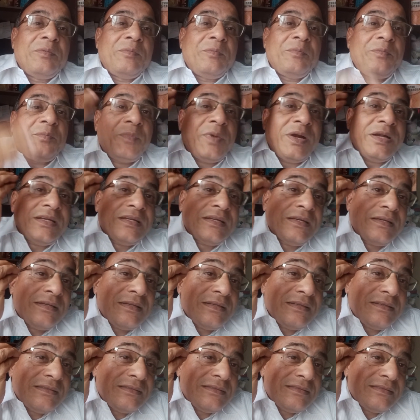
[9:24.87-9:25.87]
but
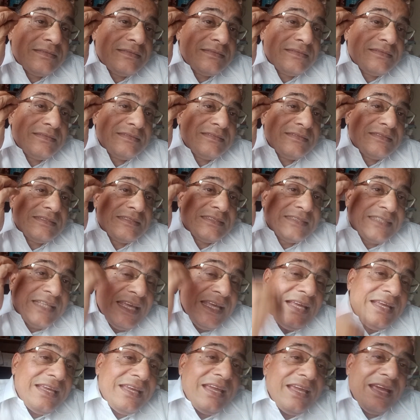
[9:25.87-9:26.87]

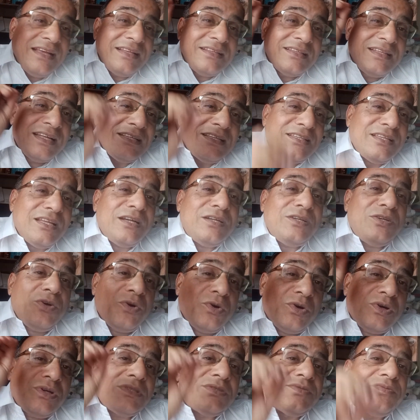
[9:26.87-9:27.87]
thinking that the
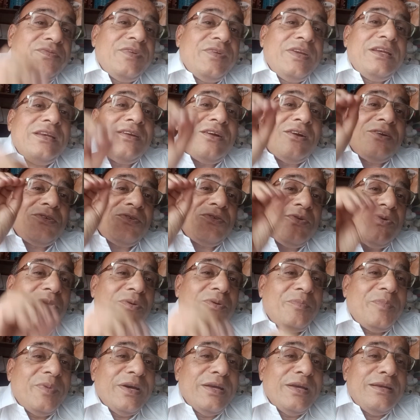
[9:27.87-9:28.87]
doors will not
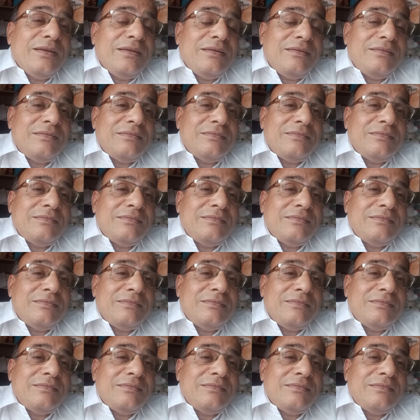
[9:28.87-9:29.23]
open,